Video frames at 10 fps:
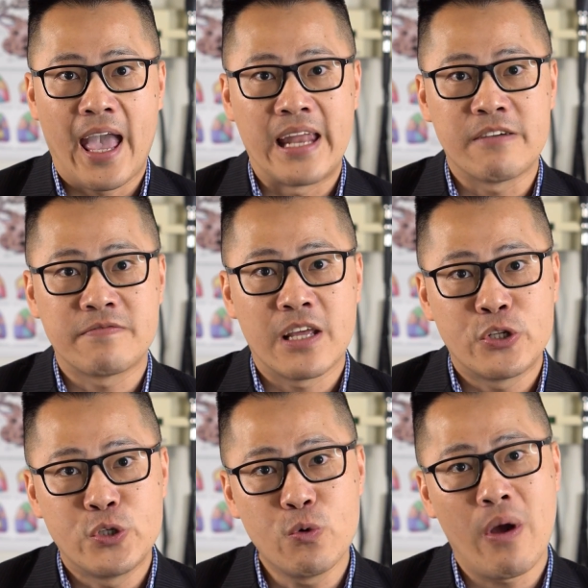And if they
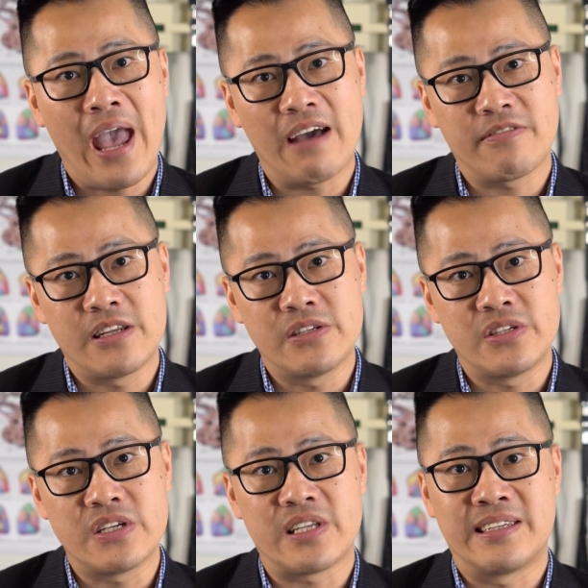do have the
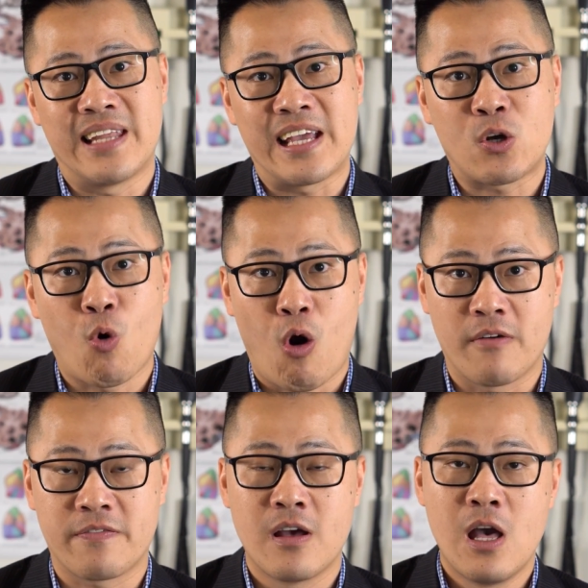disease and they
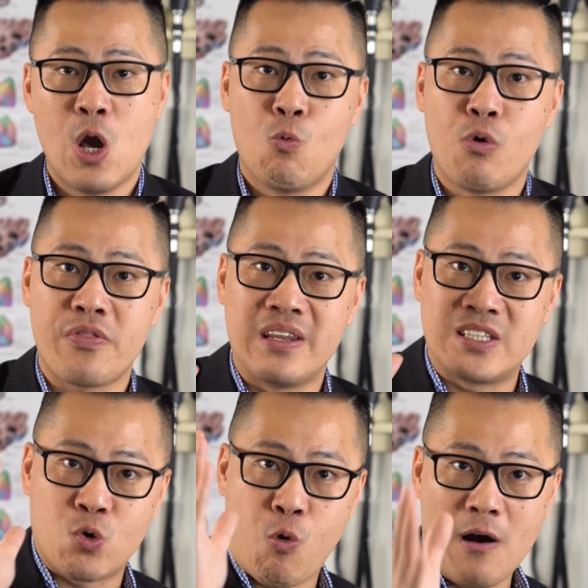cough,
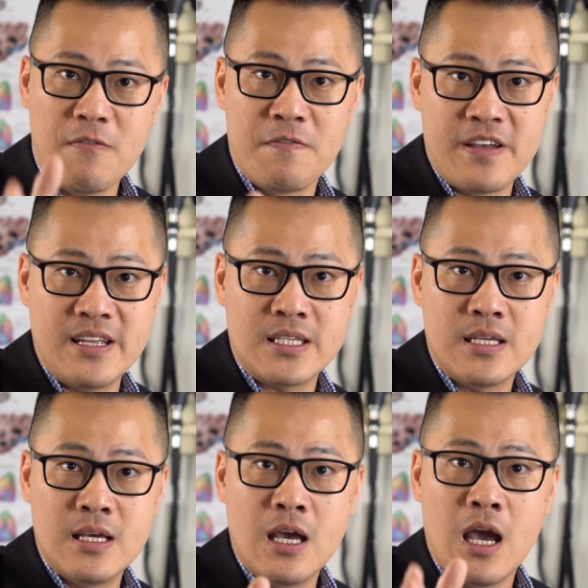within 12 feet
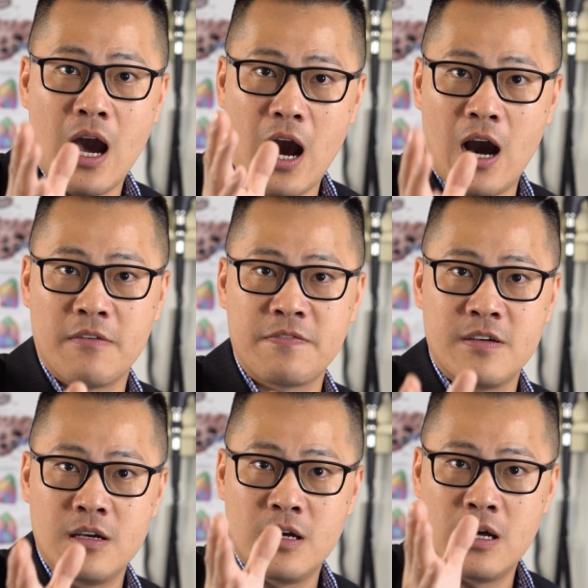of